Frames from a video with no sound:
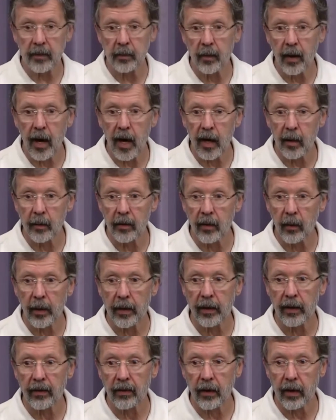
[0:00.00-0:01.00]
to bottom in the
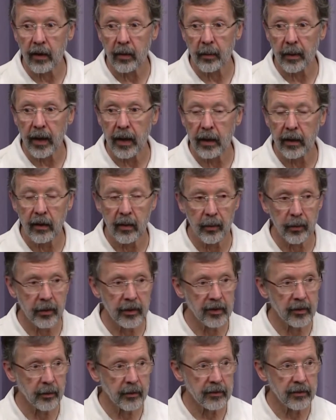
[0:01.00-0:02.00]
way they thought about it and the
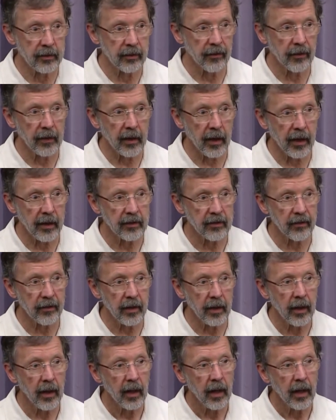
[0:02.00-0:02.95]
principles and the philosophy.